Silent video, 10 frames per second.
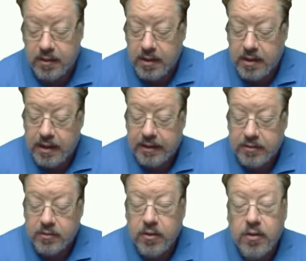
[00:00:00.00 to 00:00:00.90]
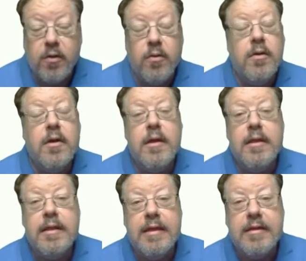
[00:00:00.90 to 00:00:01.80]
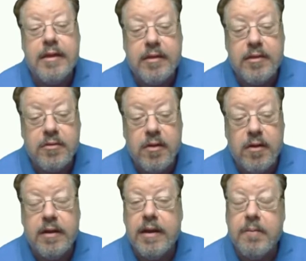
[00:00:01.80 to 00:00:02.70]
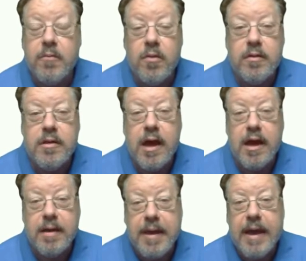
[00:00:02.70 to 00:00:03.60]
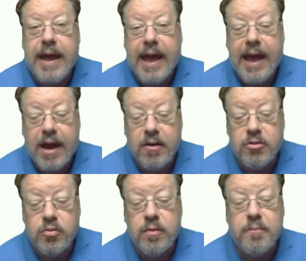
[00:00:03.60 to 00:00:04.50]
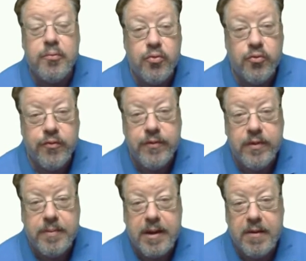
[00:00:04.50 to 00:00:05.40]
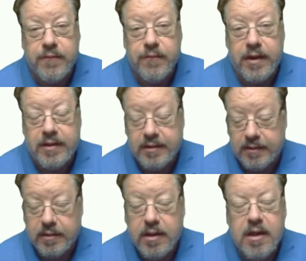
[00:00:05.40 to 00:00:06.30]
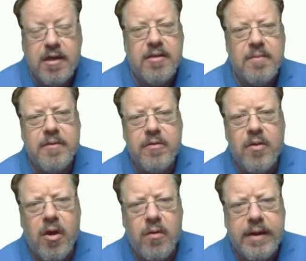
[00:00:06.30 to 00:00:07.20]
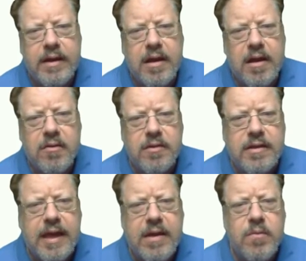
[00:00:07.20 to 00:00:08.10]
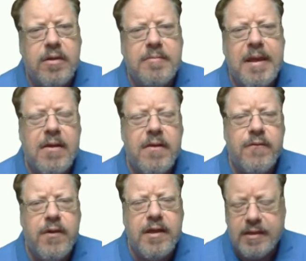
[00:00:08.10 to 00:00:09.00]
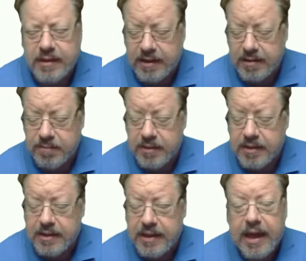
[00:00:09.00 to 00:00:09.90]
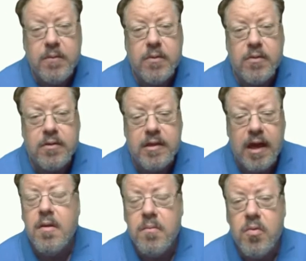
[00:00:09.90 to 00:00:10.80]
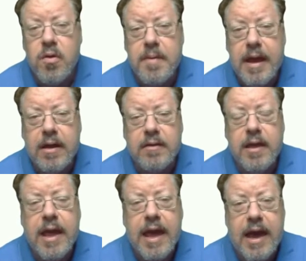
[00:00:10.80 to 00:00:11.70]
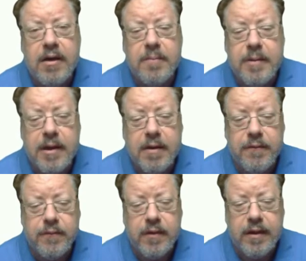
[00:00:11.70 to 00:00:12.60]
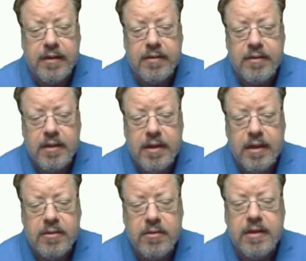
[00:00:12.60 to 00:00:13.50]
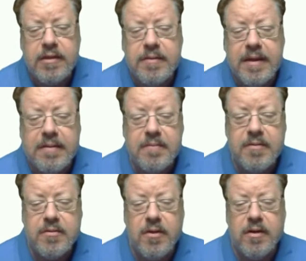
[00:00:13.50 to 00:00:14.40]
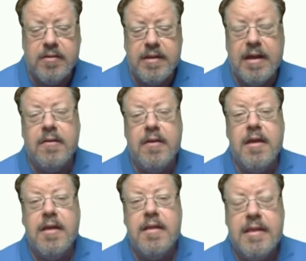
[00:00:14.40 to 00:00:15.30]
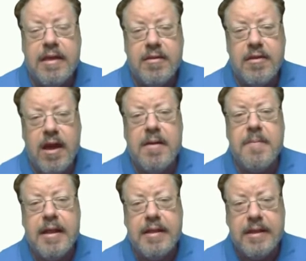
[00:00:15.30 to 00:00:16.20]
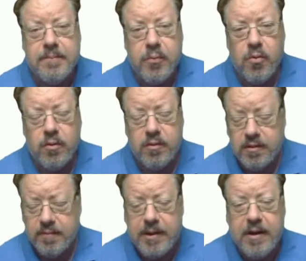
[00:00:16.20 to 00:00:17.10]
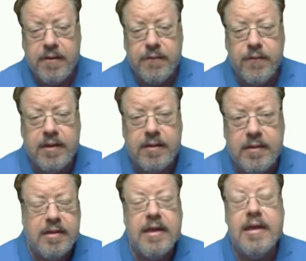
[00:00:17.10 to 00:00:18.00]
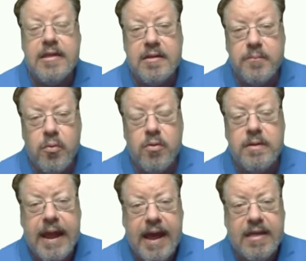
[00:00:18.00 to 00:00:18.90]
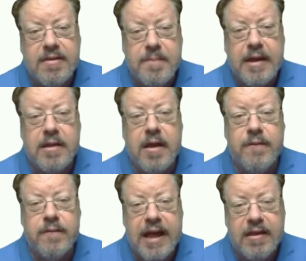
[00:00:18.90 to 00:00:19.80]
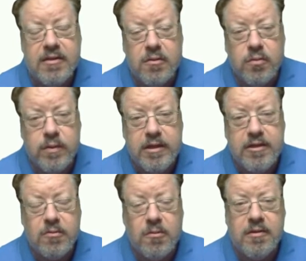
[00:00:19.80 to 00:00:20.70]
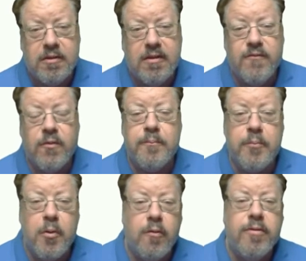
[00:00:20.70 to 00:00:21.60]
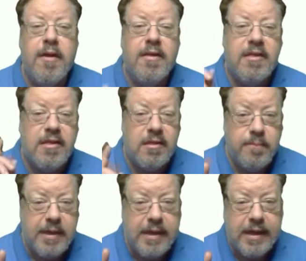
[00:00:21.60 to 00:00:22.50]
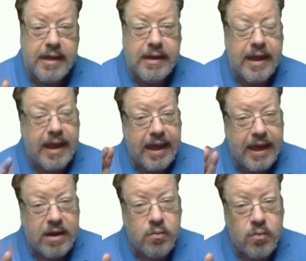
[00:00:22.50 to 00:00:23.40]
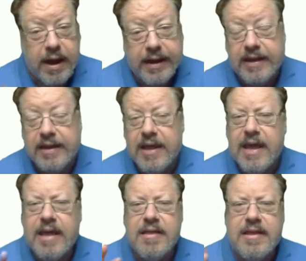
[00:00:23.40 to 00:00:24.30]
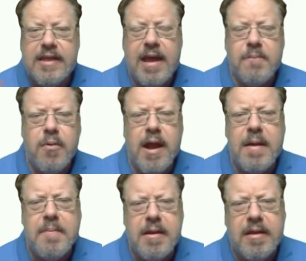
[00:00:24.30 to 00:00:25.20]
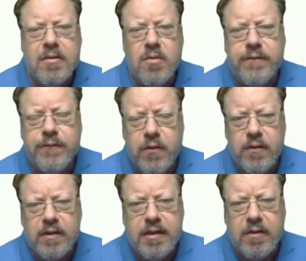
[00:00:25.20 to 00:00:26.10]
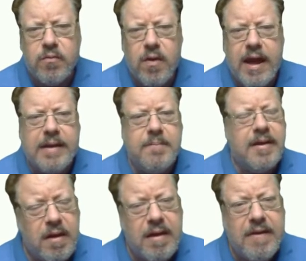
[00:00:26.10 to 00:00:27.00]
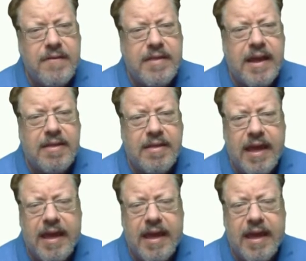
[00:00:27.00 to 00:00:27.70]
And so let's get started. I'm going to talk about how to improve your paraphrasing. Some of you already understand what paraphrasing is, but today we're going to talk more about how to paraphrase. And so let's get started. Now, let's talk about the importance of paraphrasing. It's an important aspect of lexical resources for both speaking and writing. And today I'm primarily going to focus on writing, but everything I say